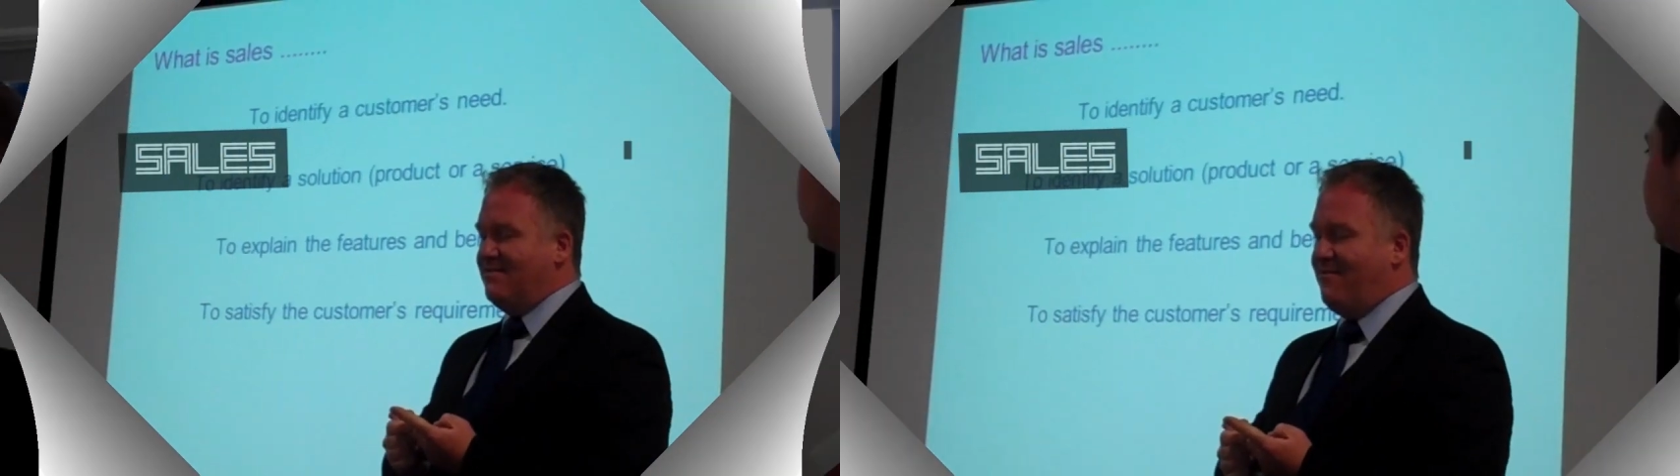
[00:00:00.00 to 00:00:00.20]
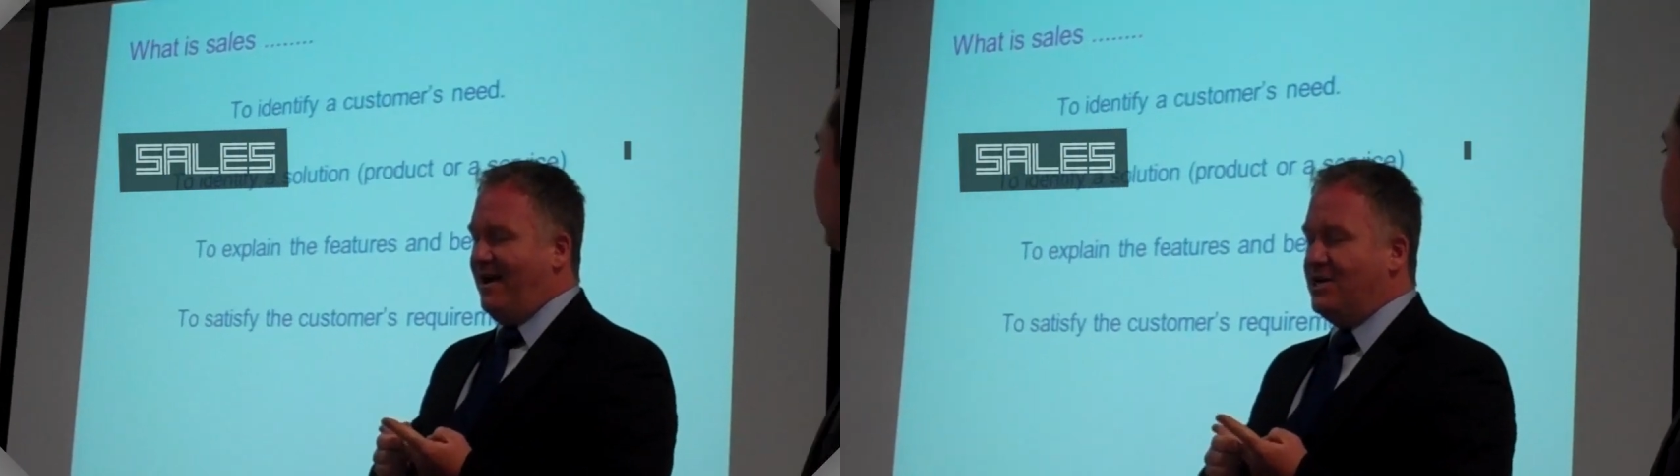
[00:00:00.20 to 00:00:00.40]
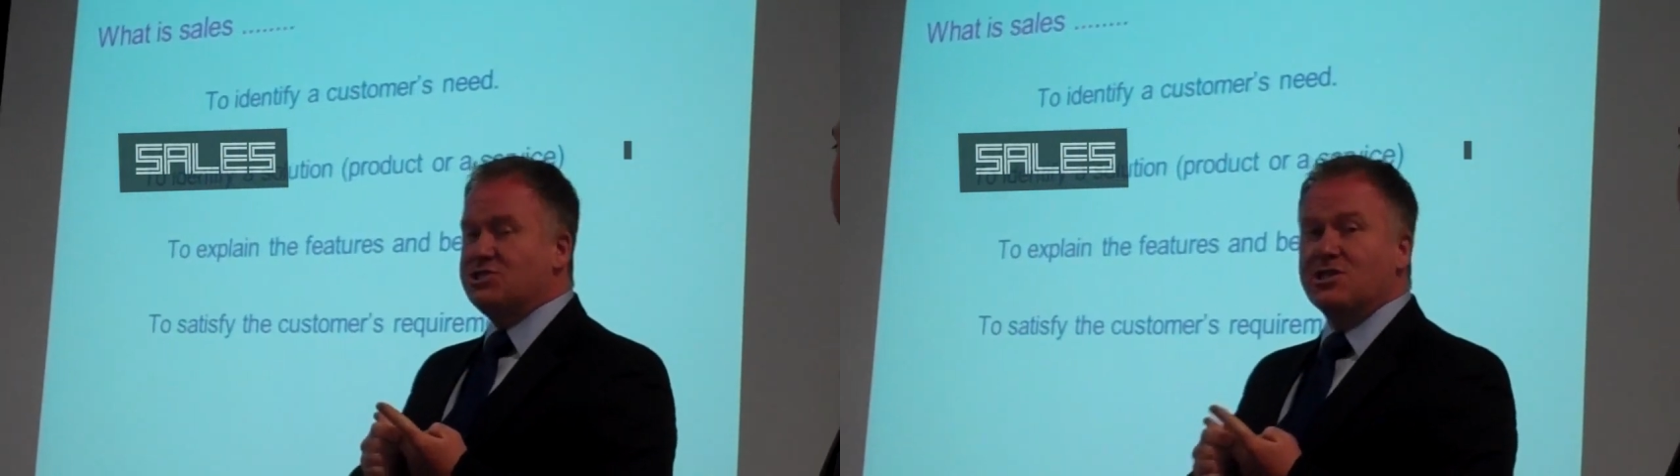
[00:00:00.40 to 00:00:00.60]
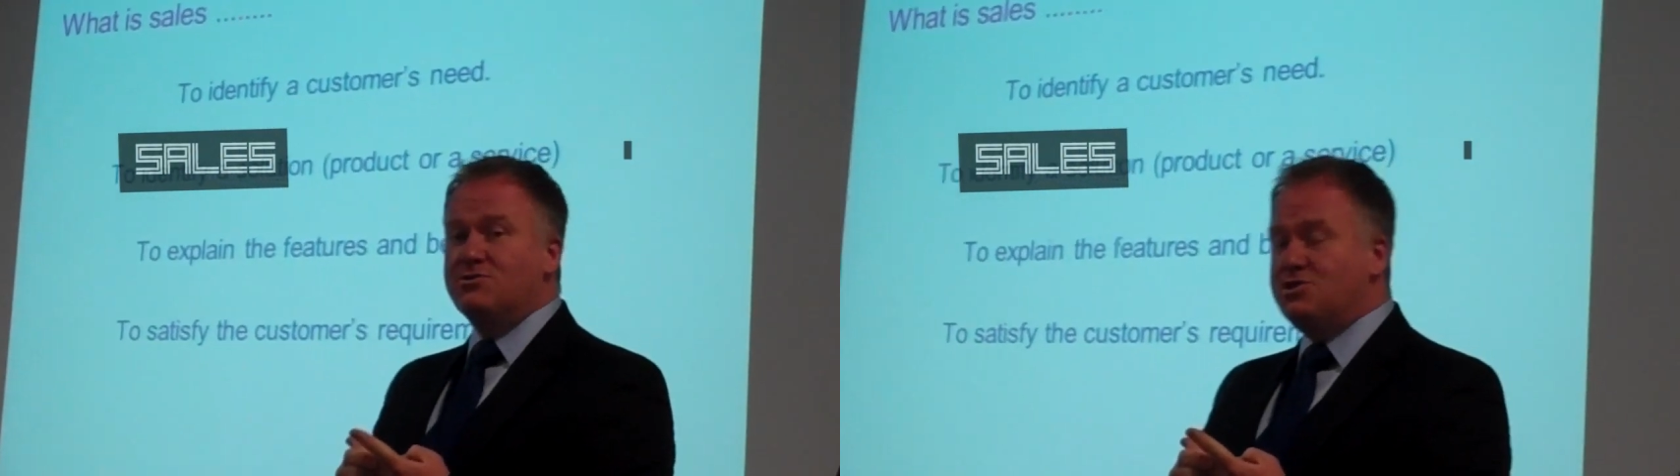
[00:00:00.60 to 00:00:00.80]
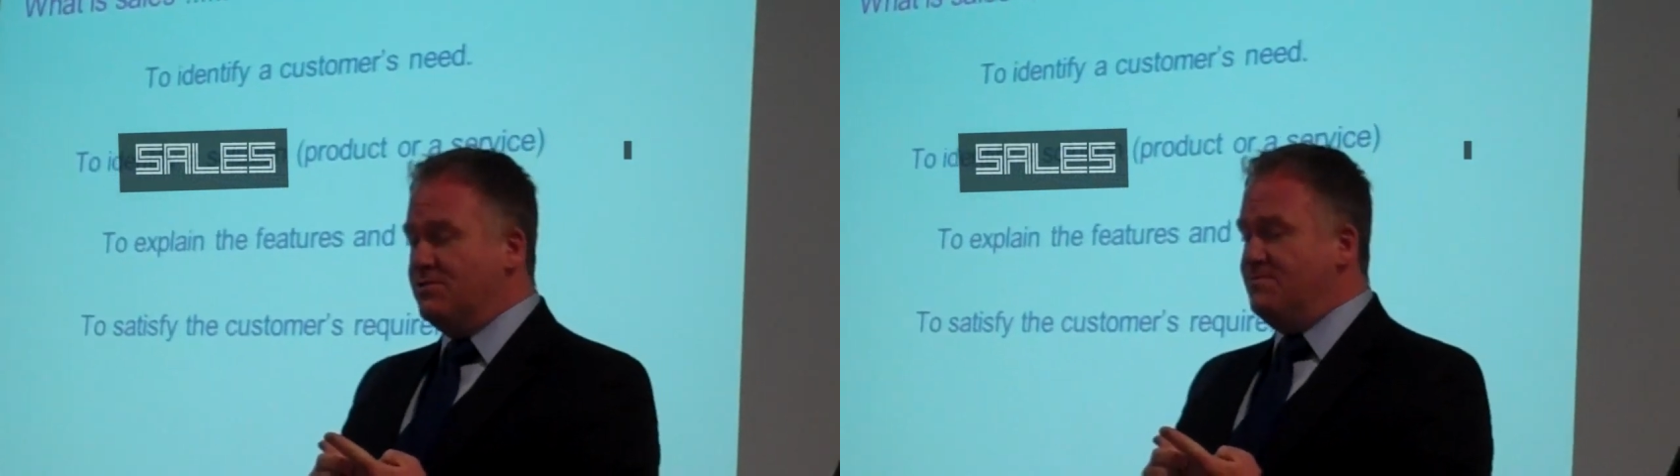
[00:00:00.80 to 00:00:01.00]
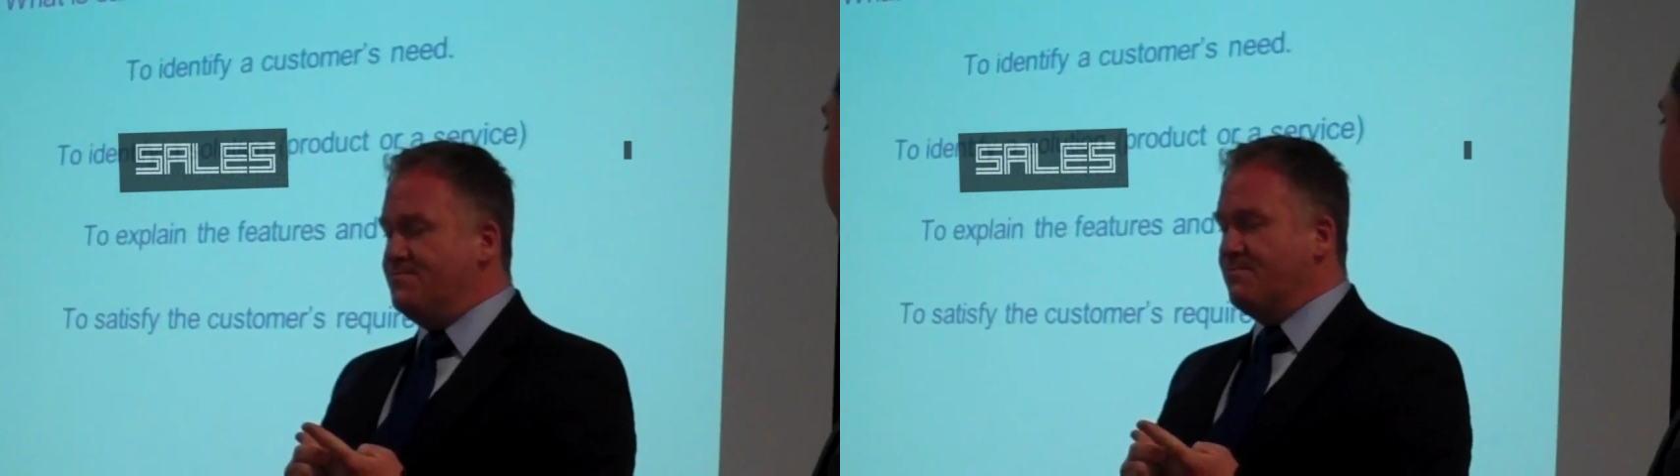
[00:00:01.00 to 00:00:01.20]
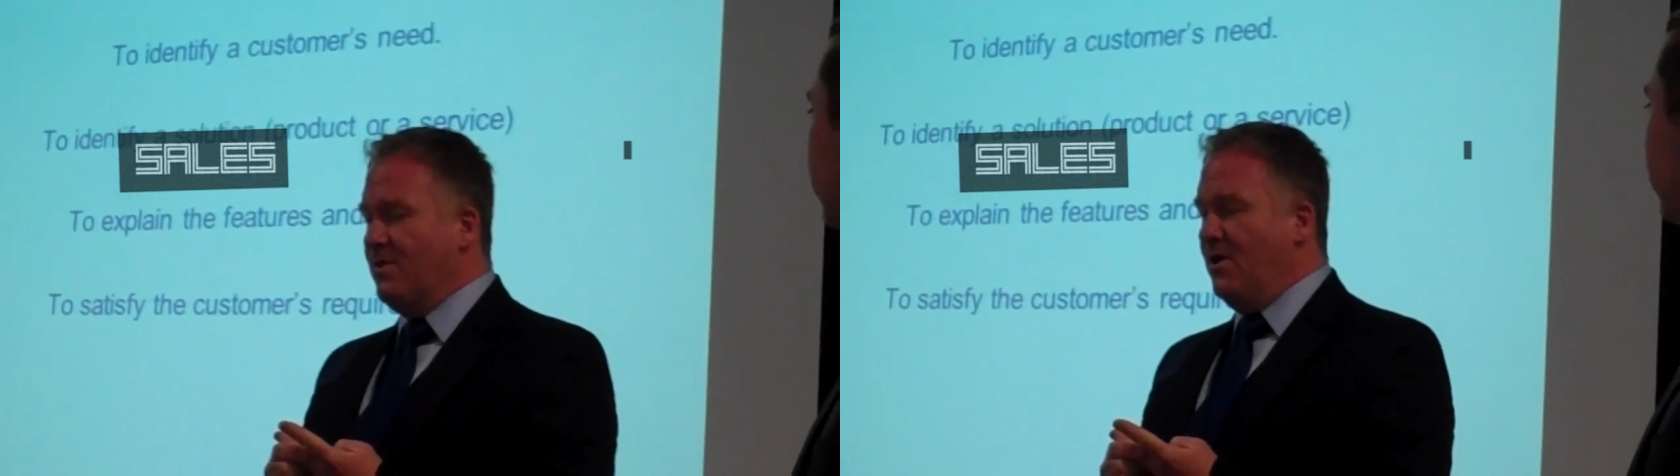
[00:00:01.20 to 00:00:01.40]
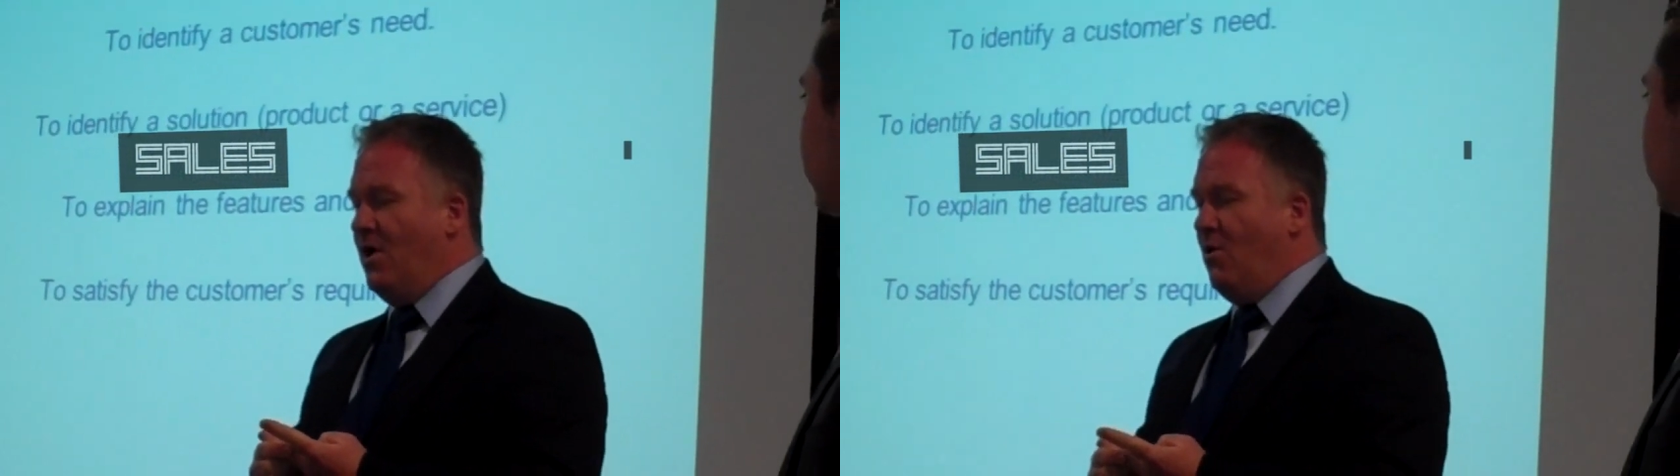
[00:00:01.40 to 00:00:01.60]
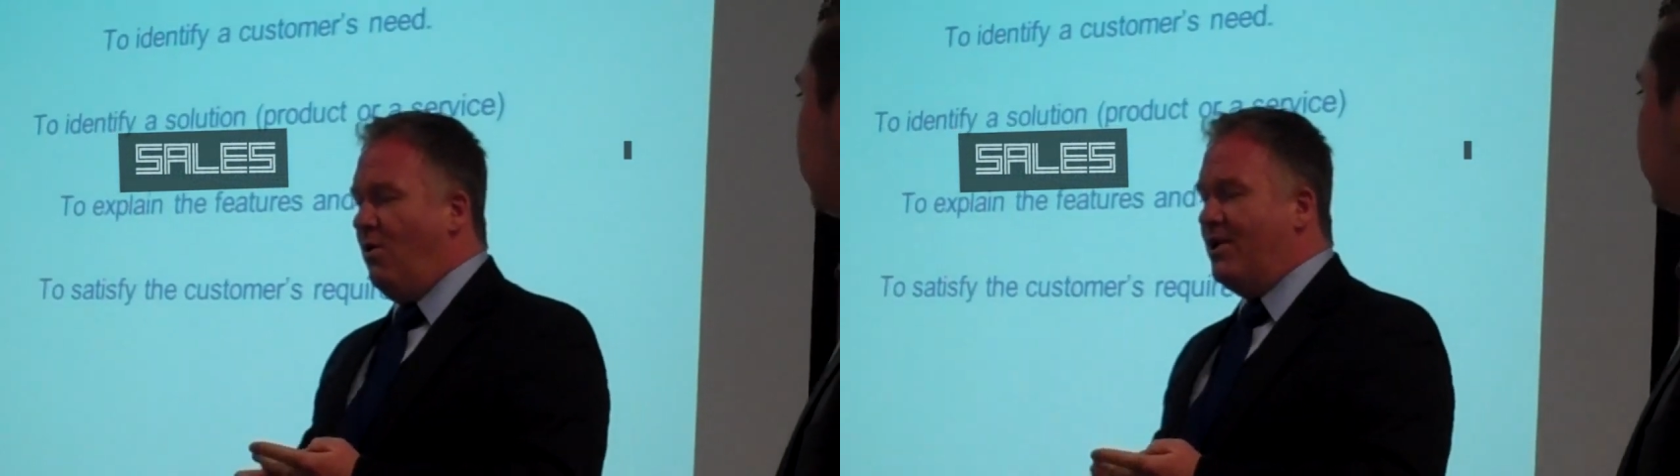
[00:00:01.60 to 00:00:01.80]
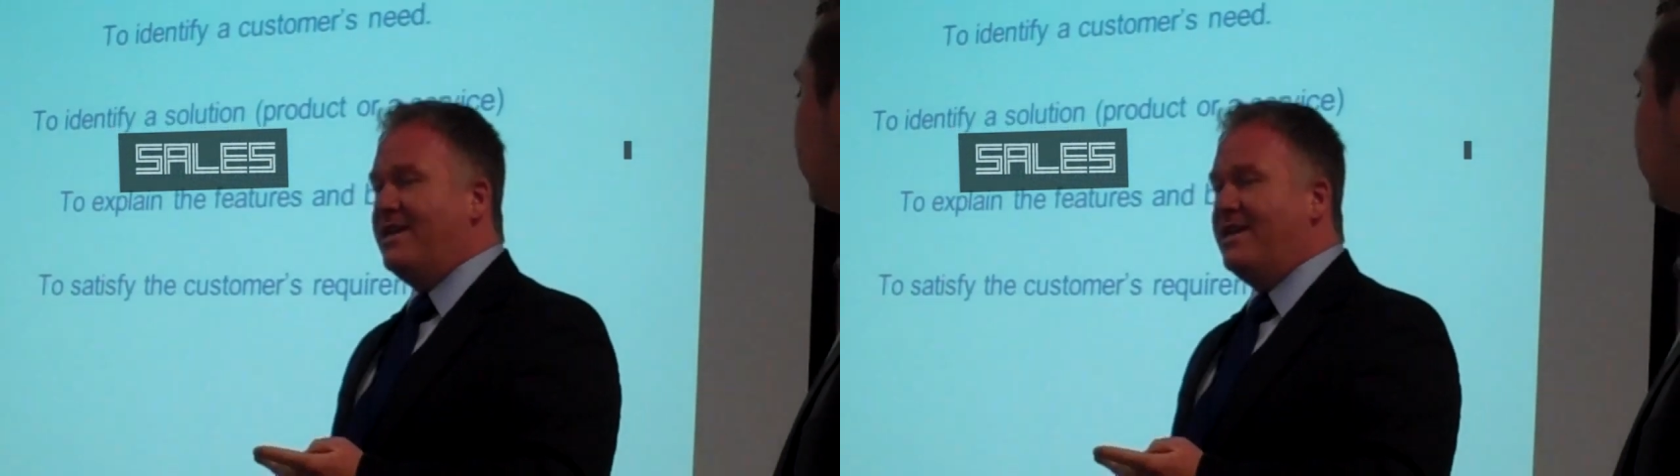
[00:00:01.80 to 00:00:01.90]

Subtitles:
Identify a solution. What